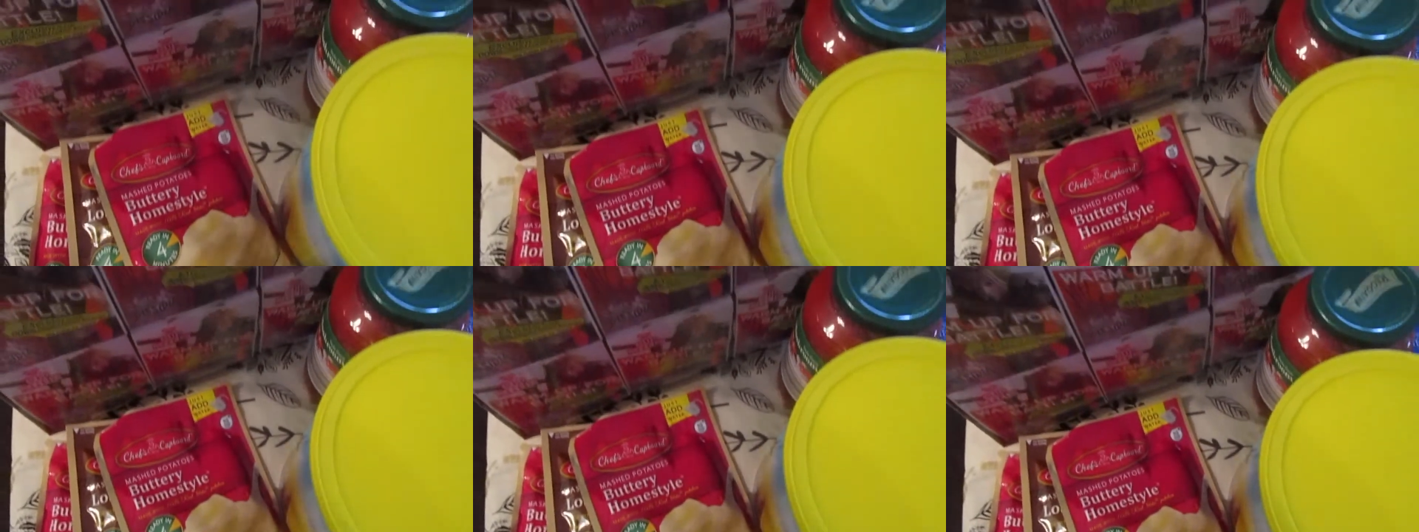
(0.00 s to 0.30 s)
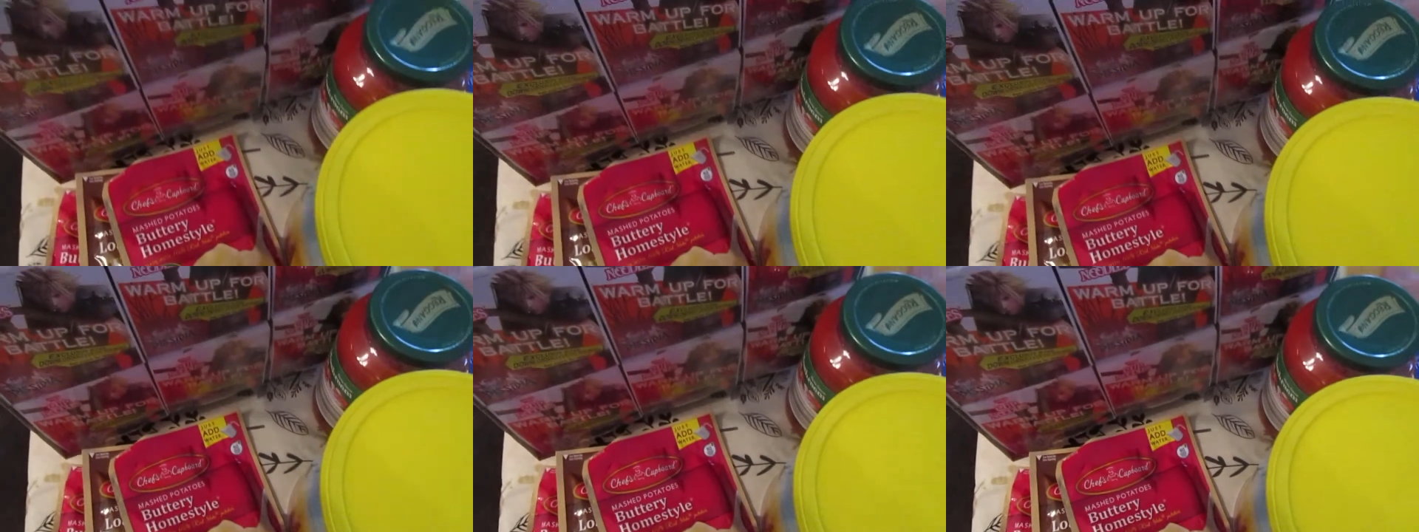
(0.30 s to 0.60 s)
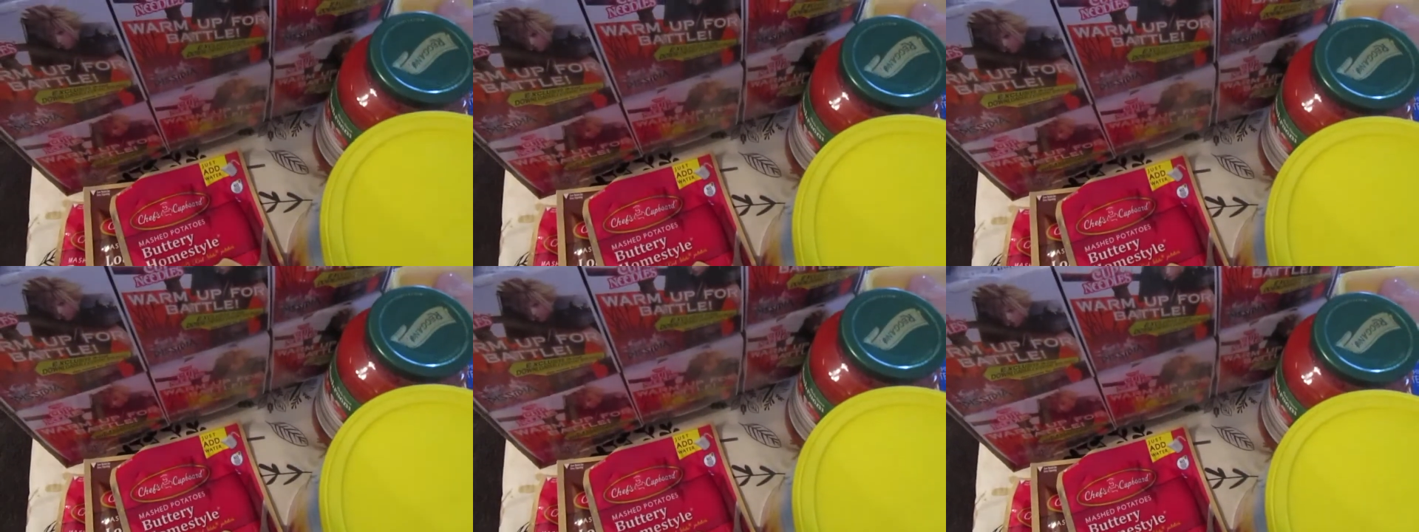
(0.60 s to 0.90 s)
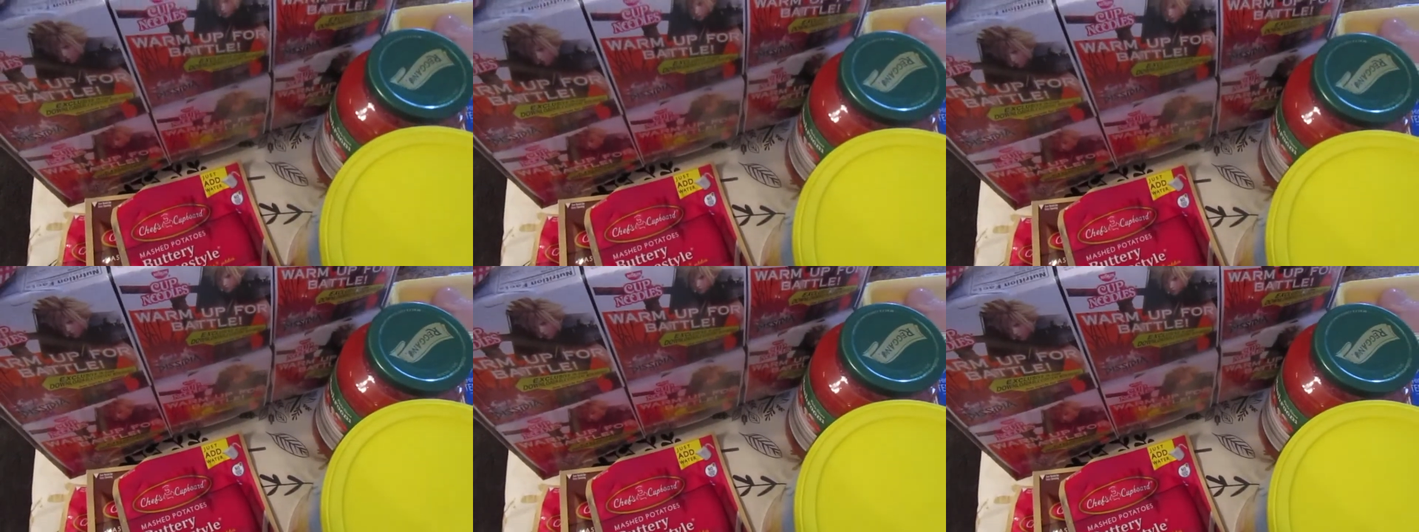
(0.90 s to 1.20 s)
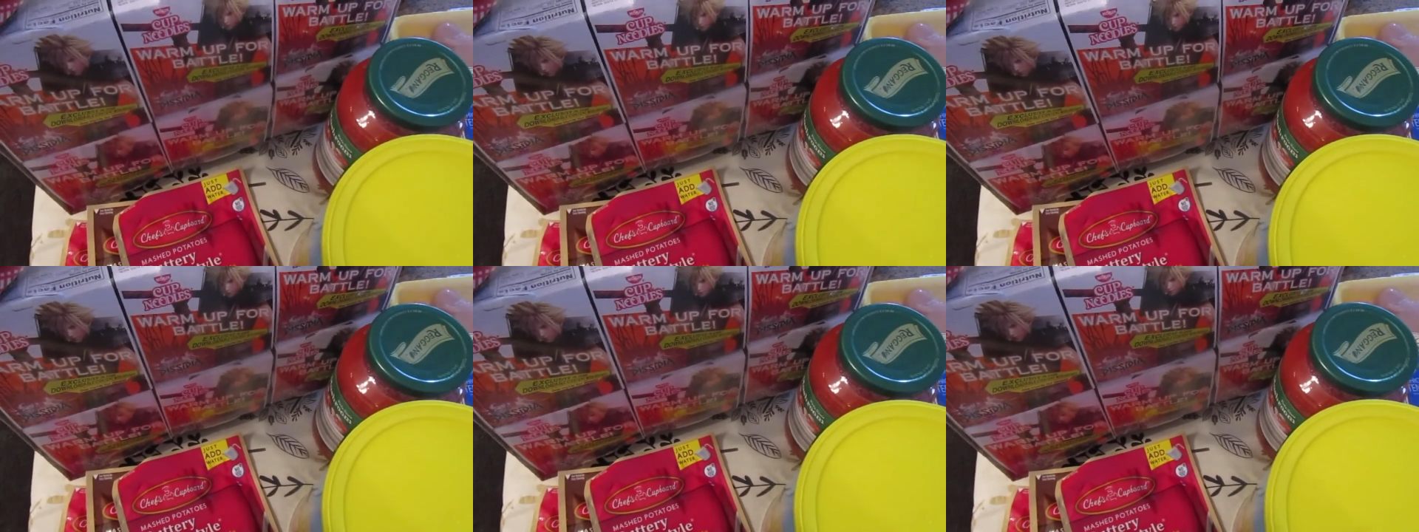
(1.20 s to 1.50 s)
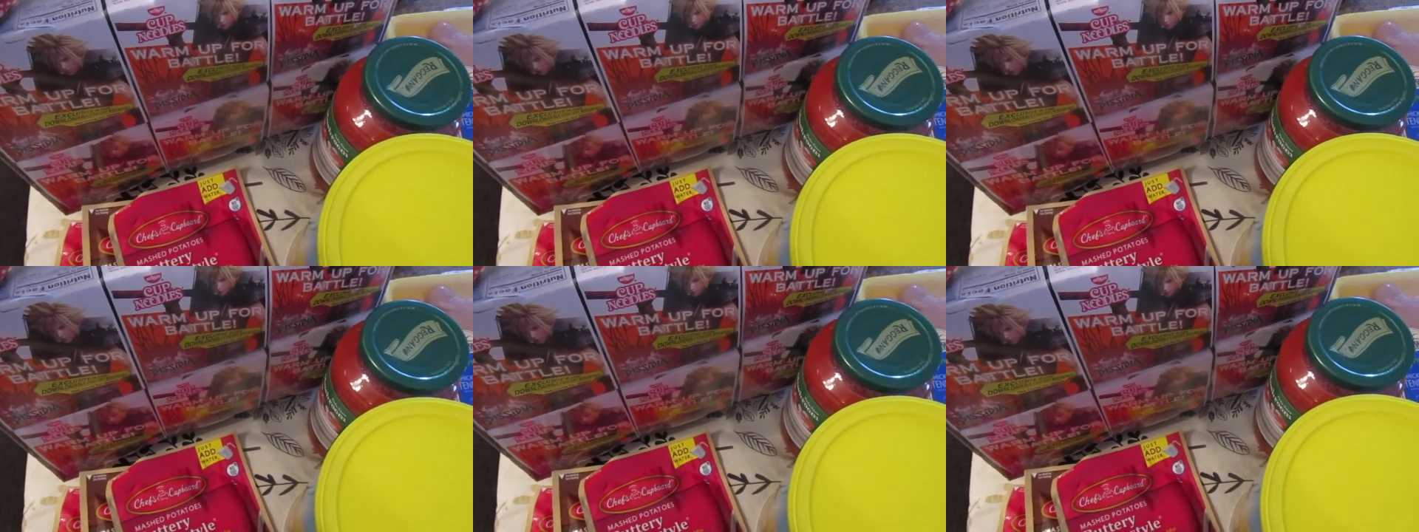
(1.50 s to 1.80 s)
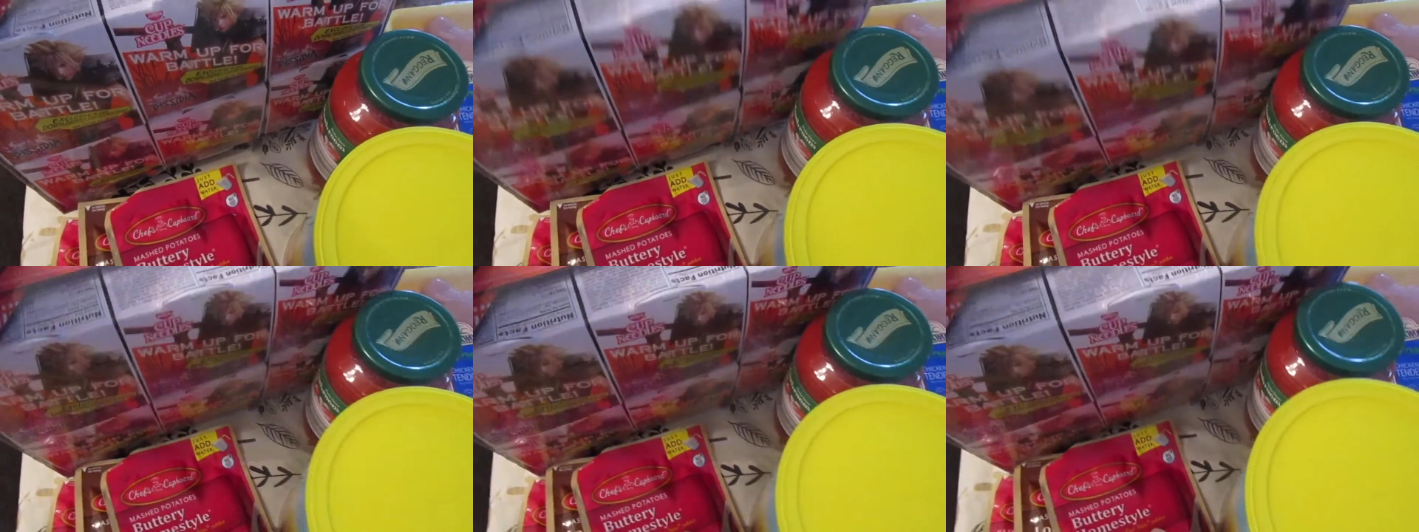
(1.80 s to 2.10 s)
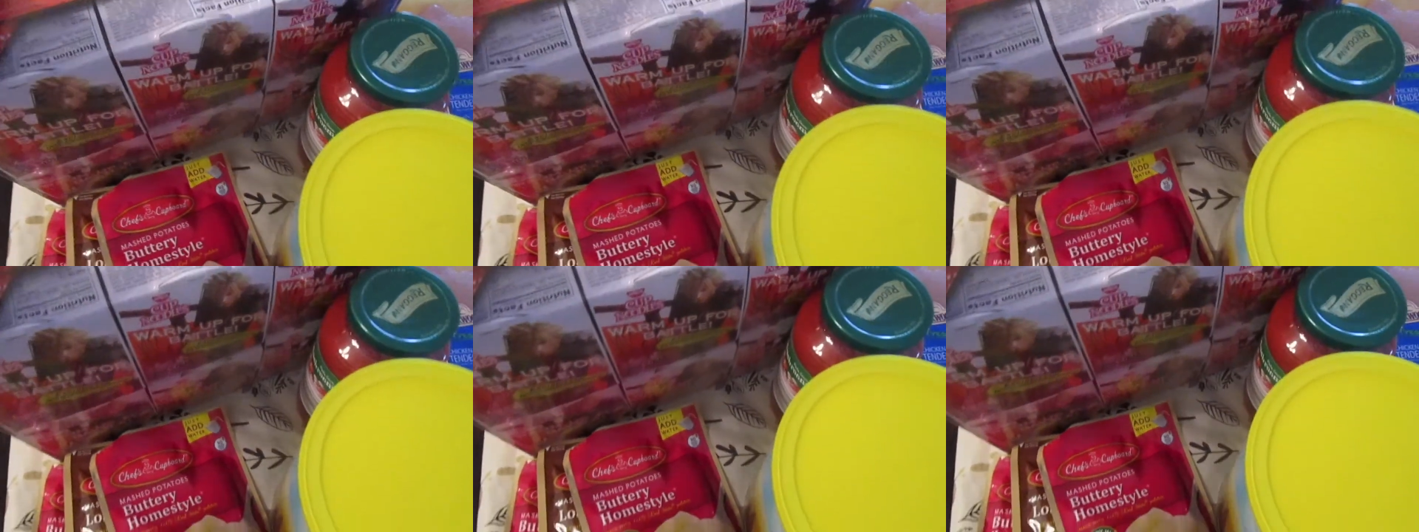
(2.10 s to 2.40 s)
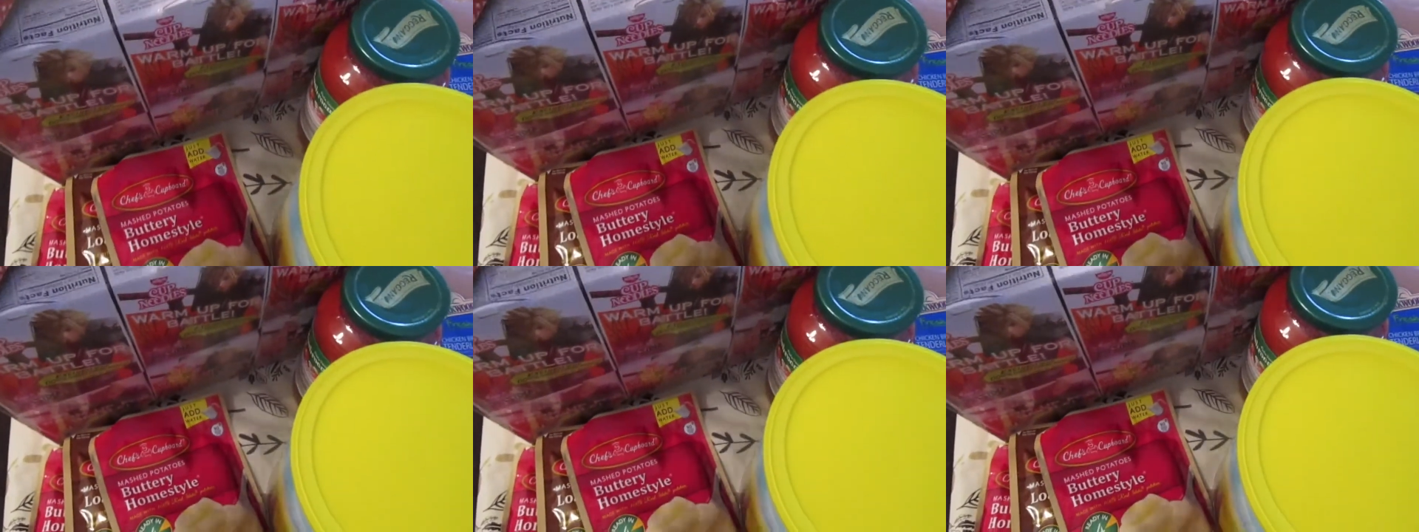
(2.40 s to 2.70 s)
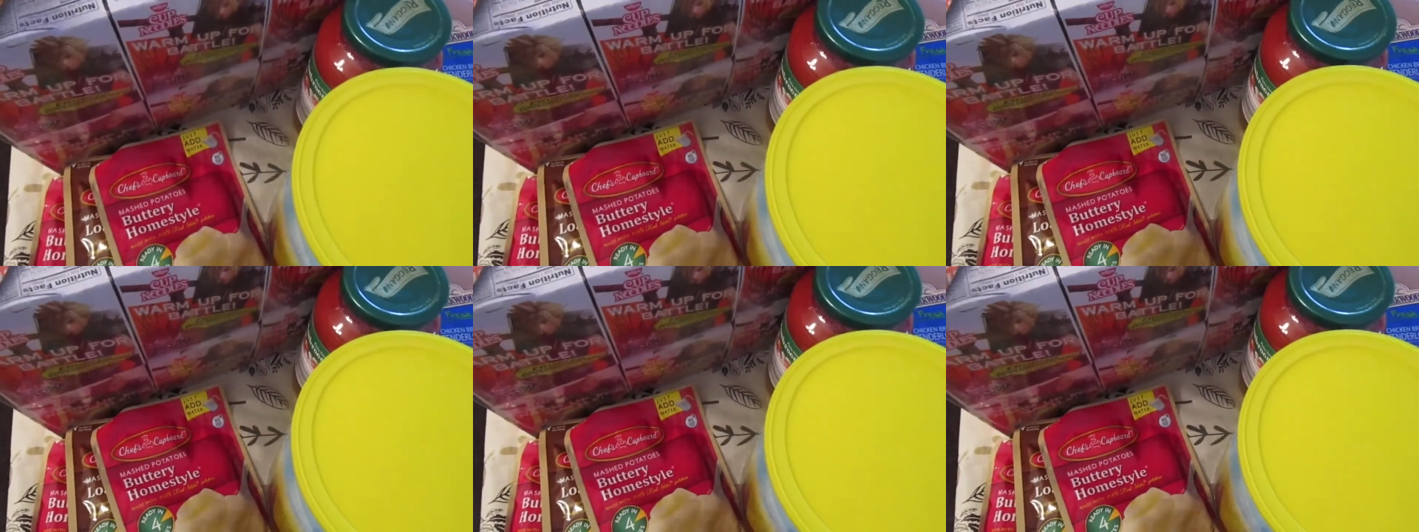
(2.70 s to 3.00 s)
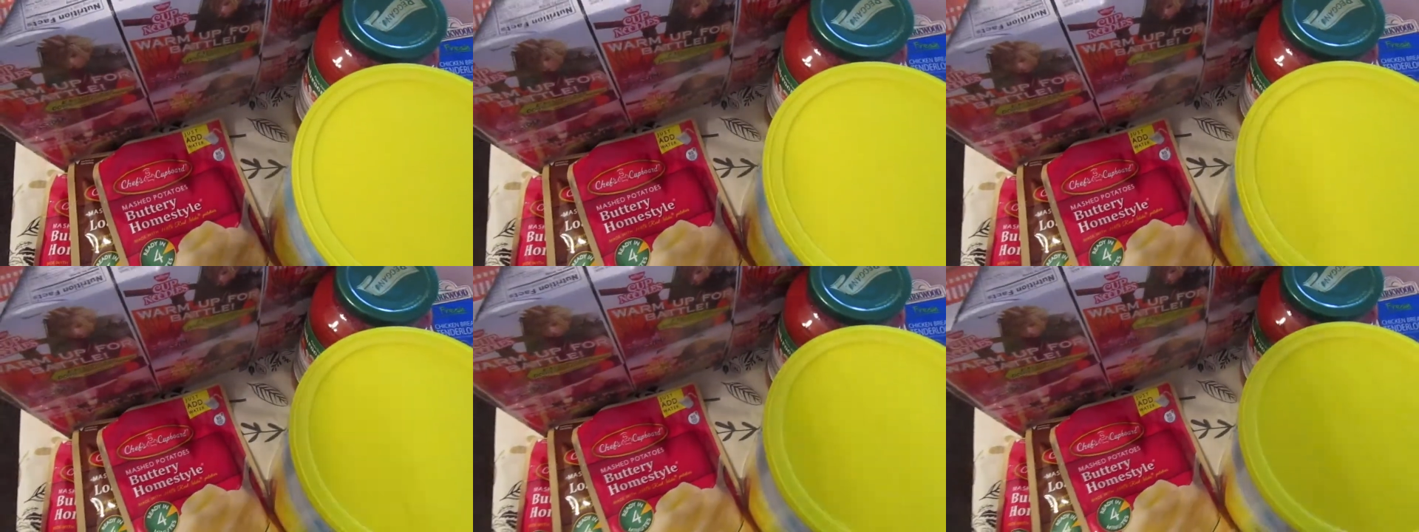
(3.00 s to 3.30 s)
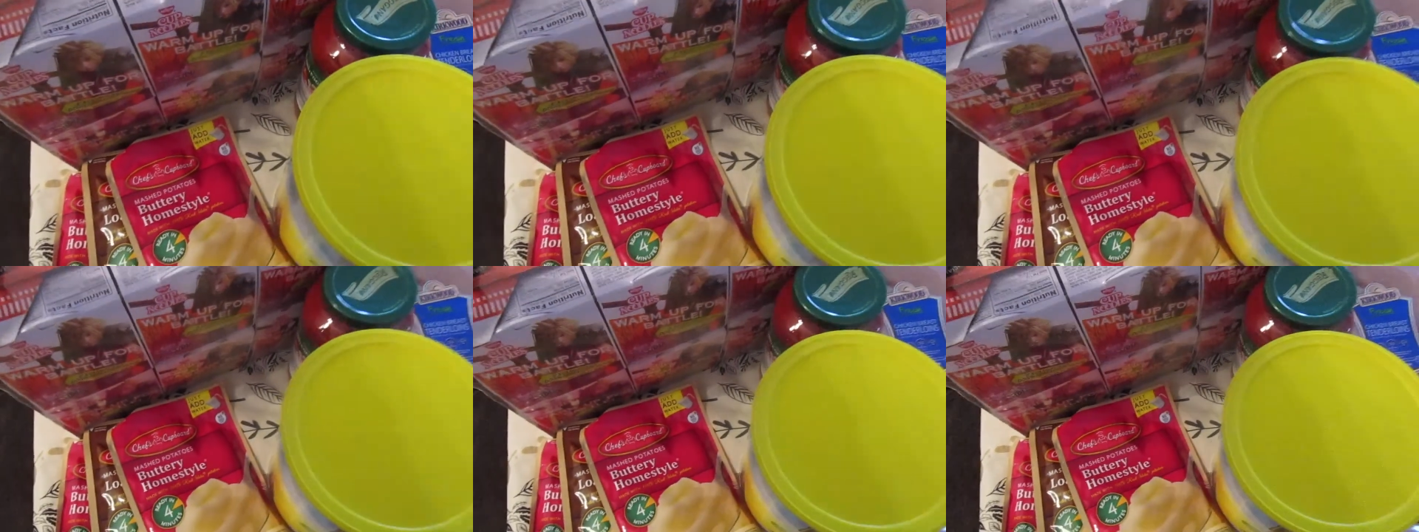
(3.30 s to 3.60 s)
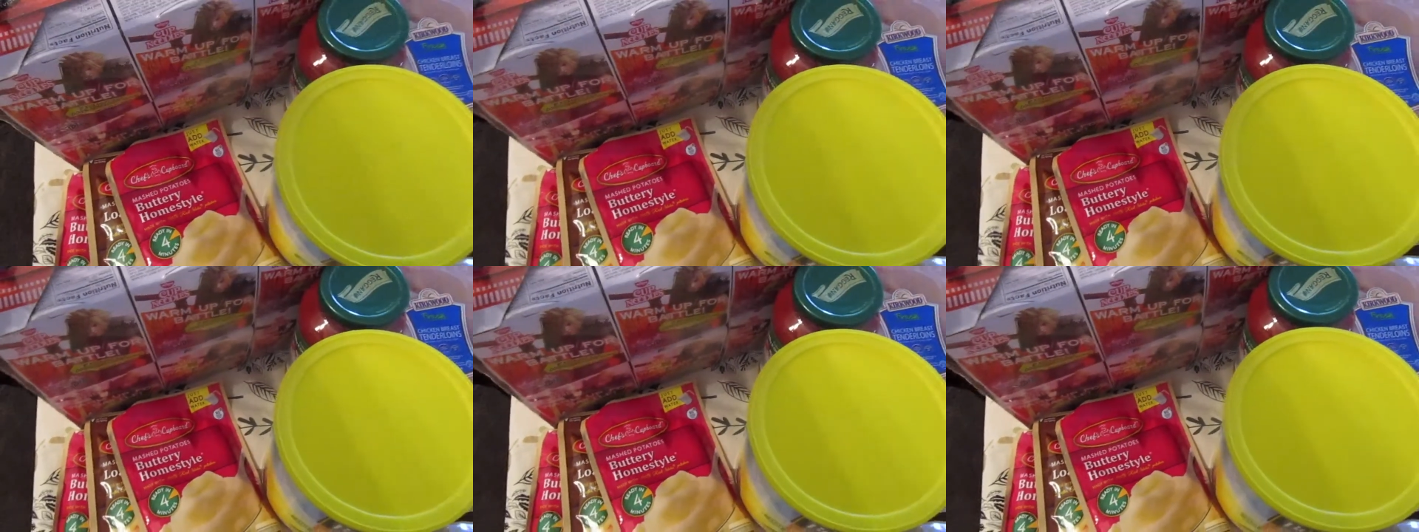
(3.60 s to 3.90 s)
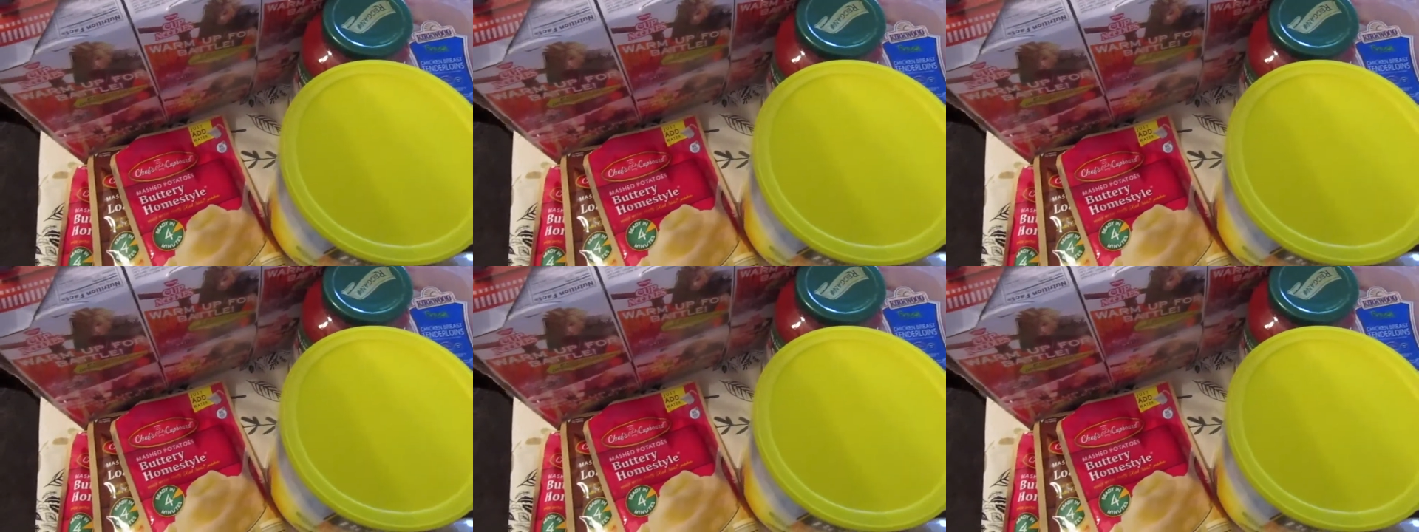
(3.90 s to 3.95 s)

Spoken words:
[unreadable: no face in view]